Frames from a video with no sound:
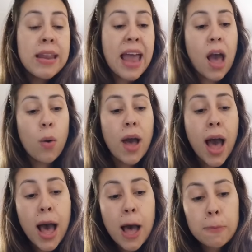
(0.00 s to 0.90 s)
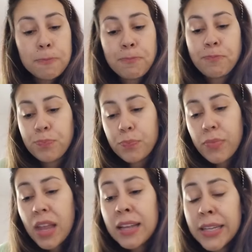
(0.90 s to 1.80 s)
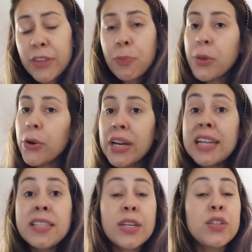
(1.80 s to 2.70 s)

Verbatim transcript: Now, um, Liv Pure, it's